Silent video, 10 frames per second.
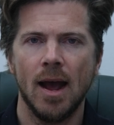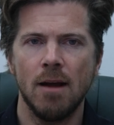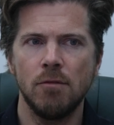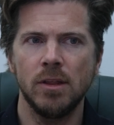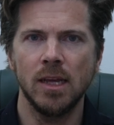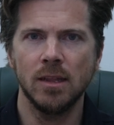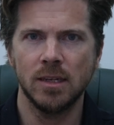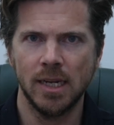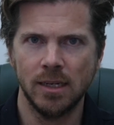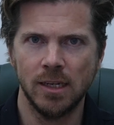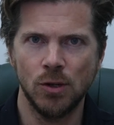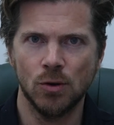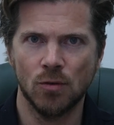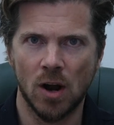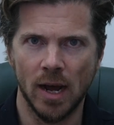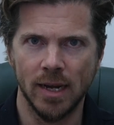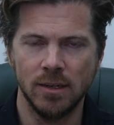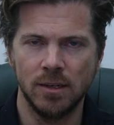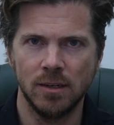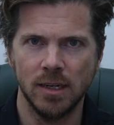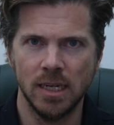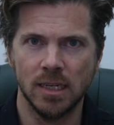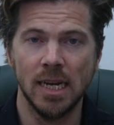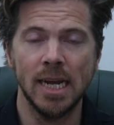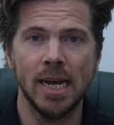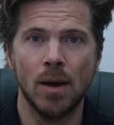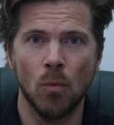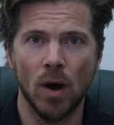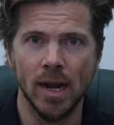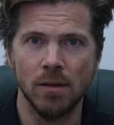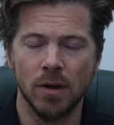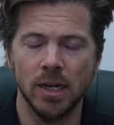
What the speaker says: Everything that's hitting your eyes is an EM wave,